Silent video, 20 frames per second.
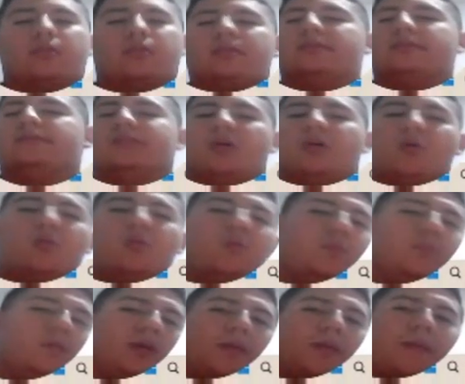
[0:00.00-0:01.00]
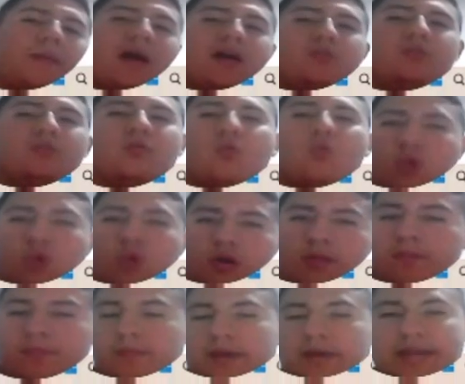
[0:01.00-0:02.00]
This is going to be my
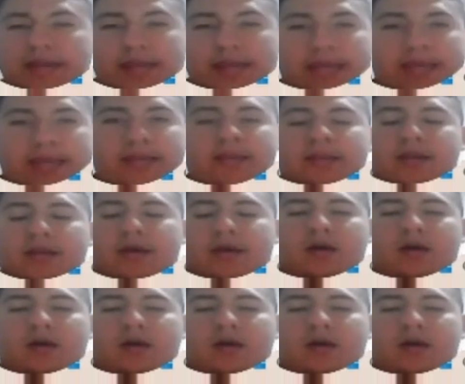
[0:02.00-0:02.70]
recording meeting.